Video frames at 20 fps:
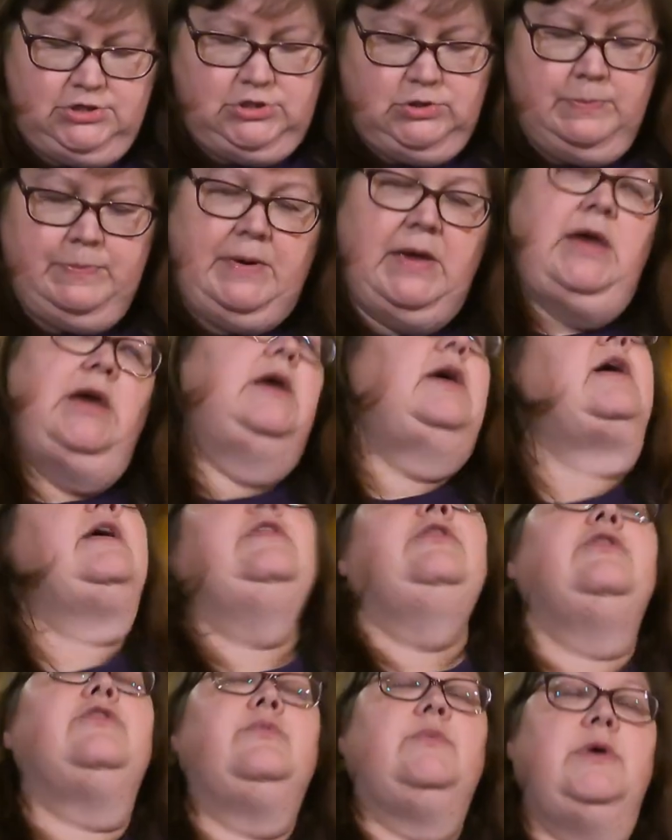to bake
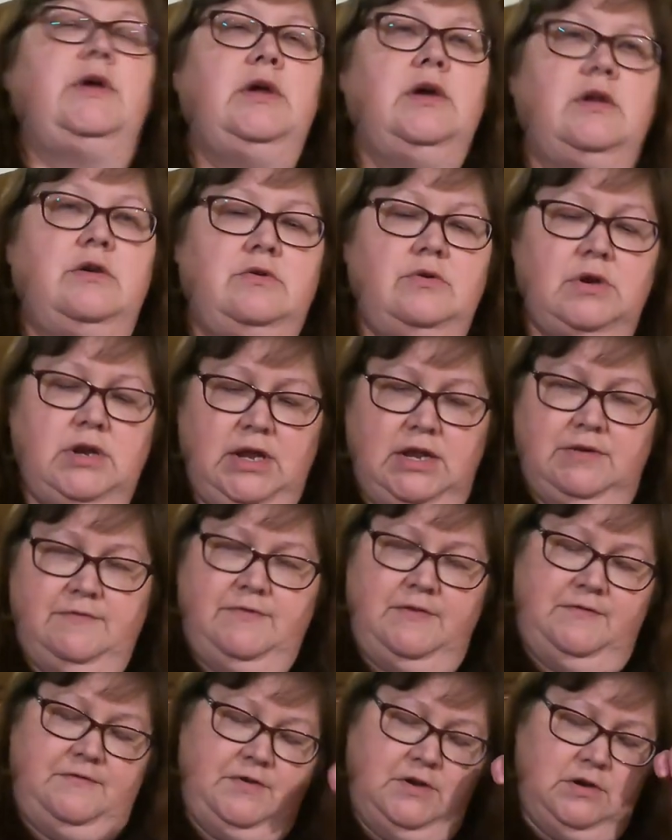at
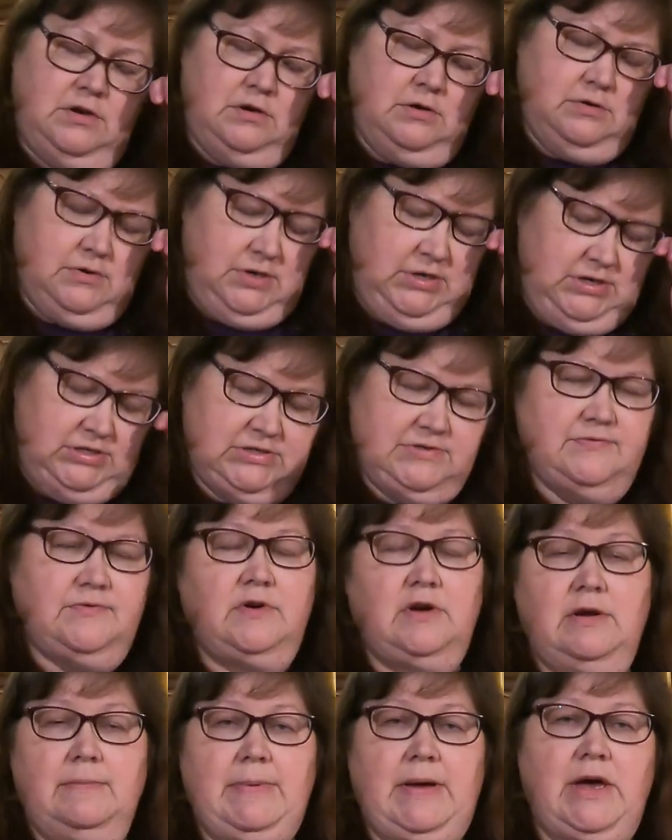350 degrees
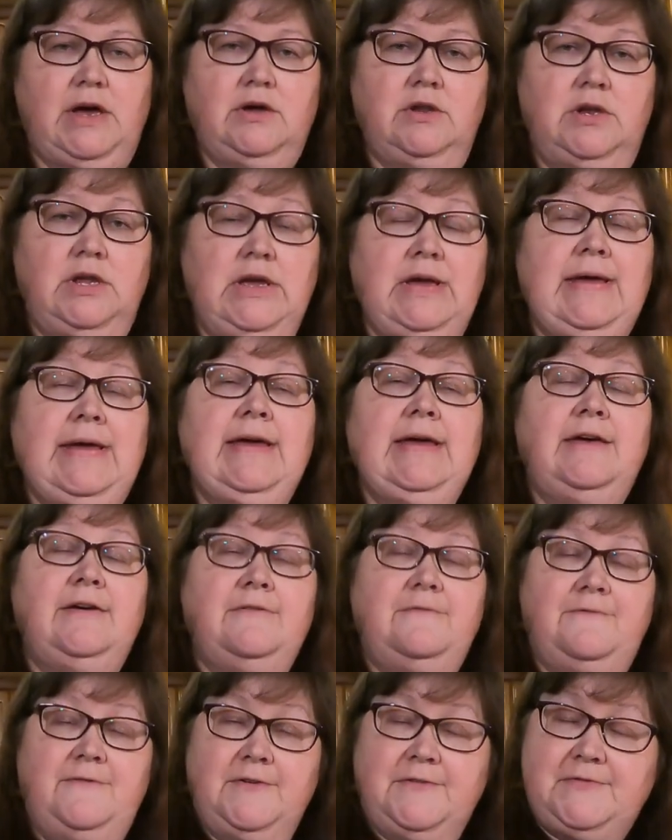for about
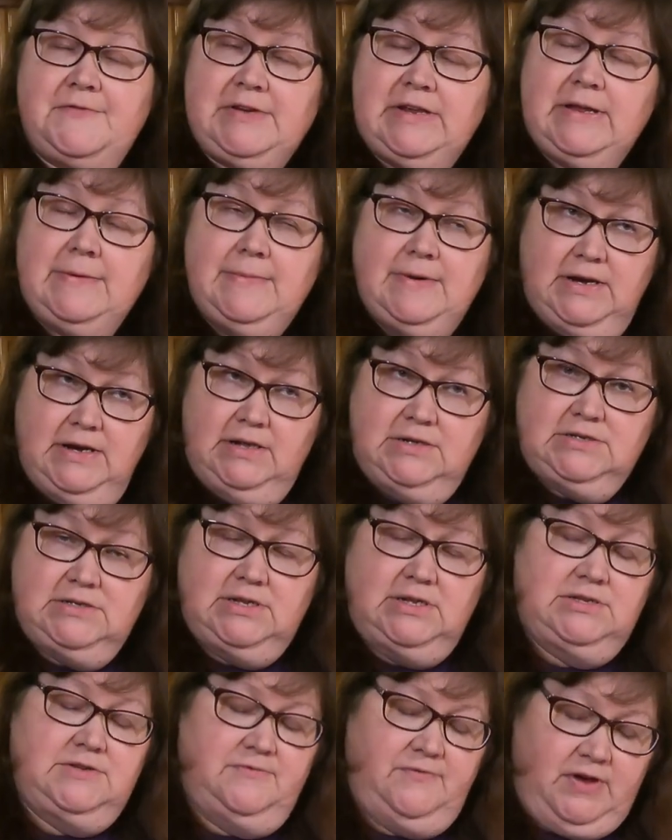50 minutes.
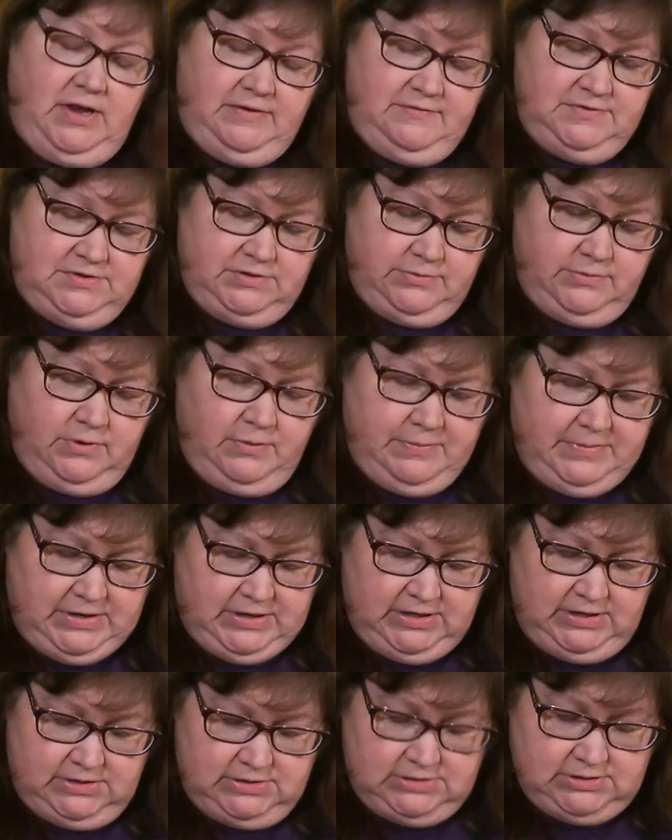That's 50
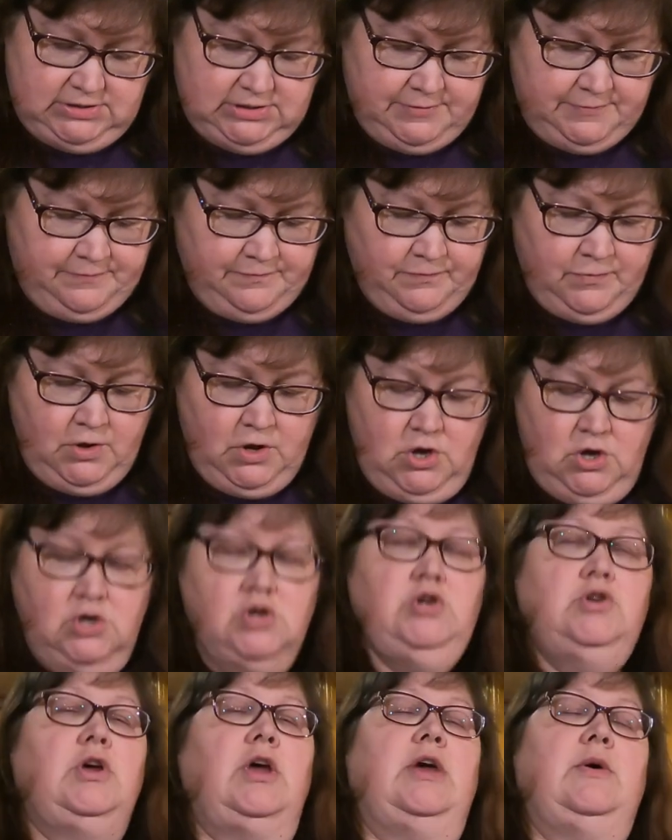minutes.
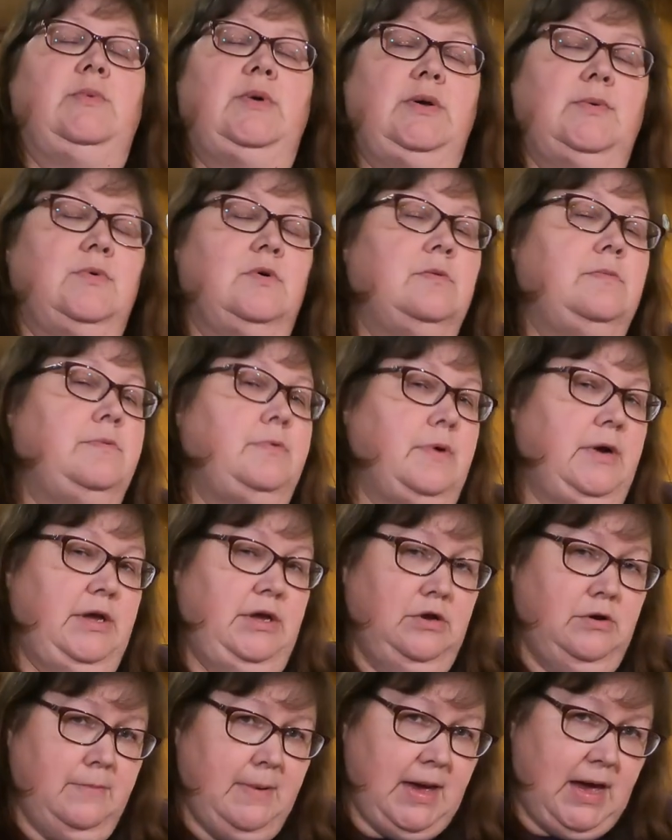And we will bring
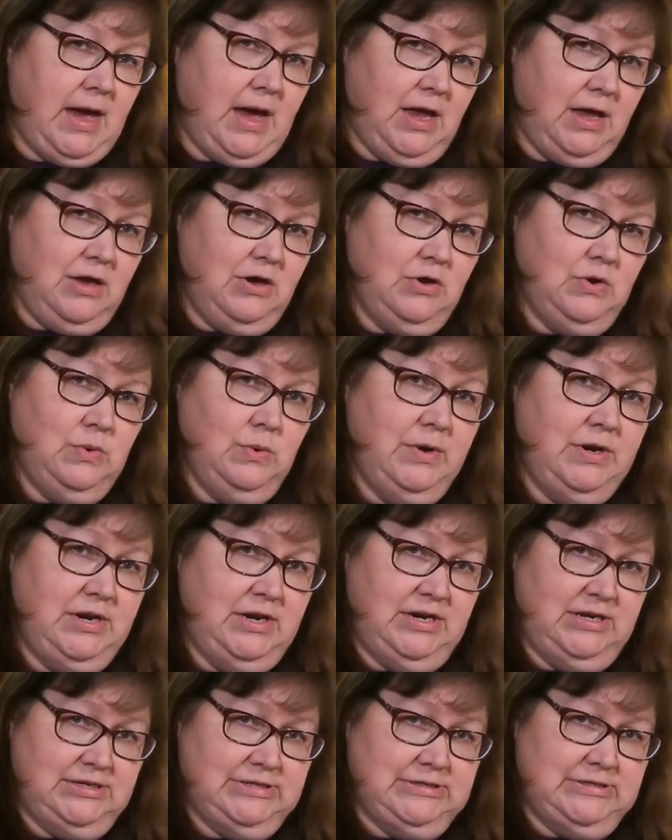you back when it
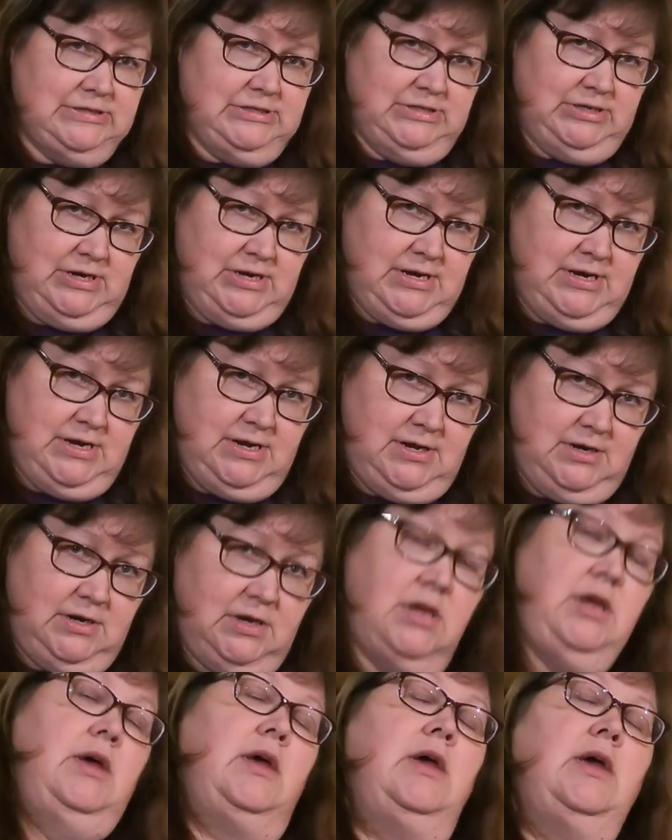is done,
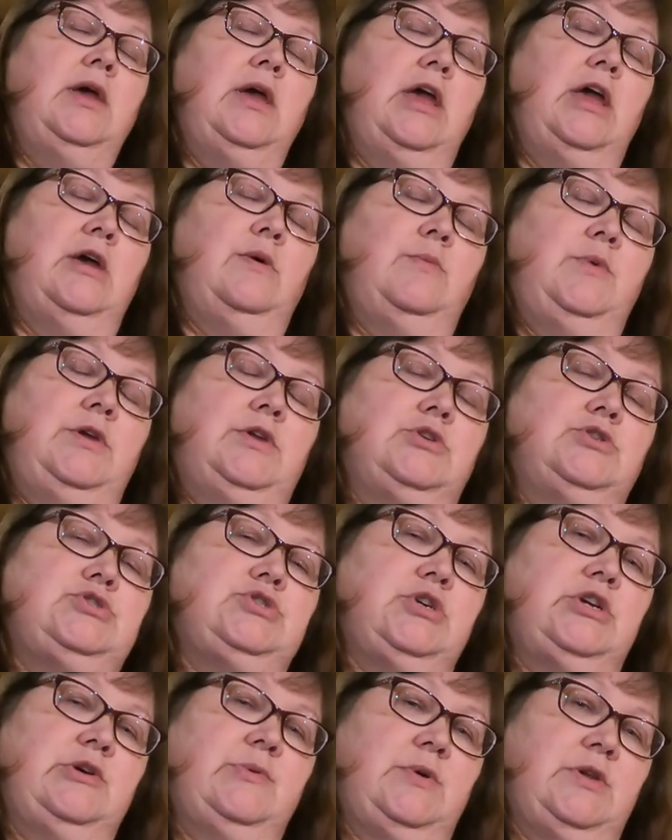and we can show
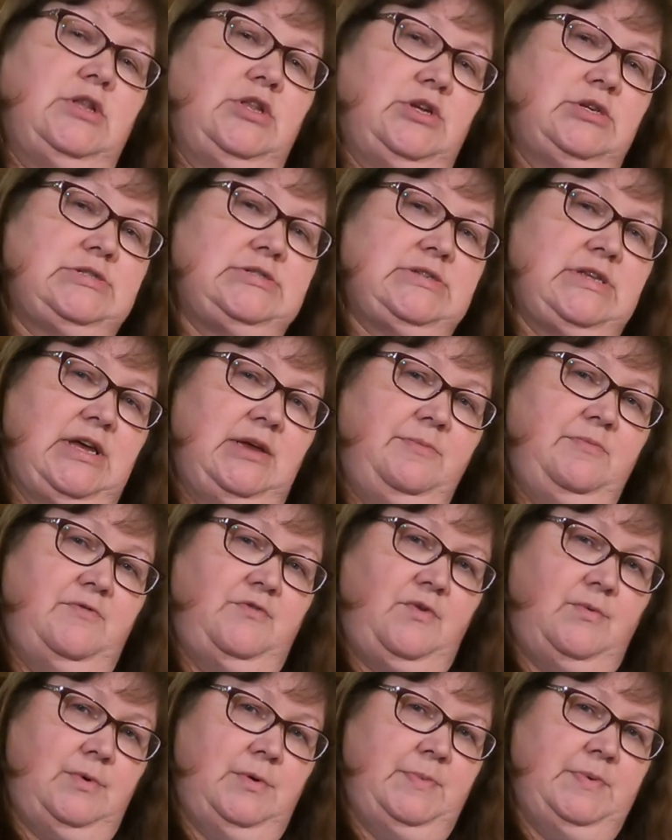you what it looks like
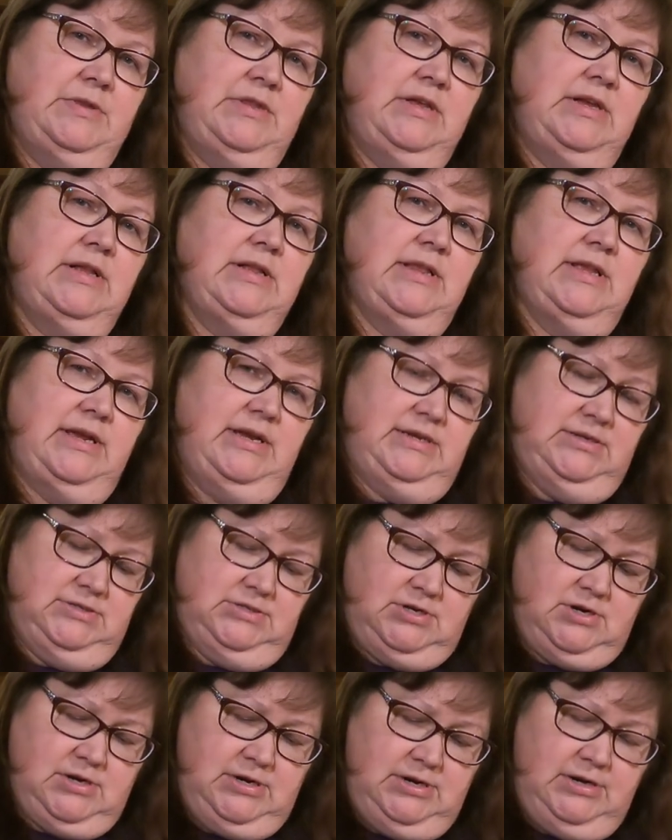before we put the glaze
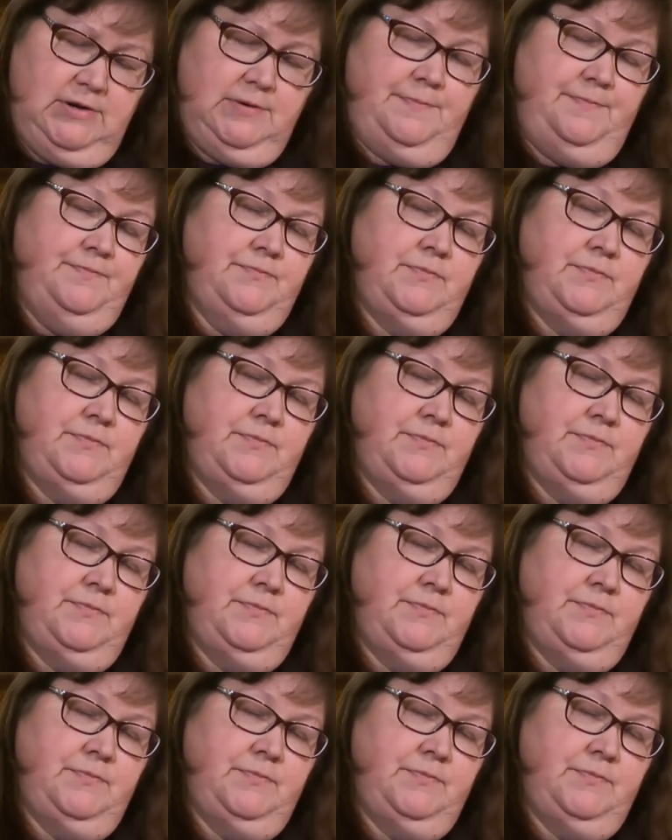on it.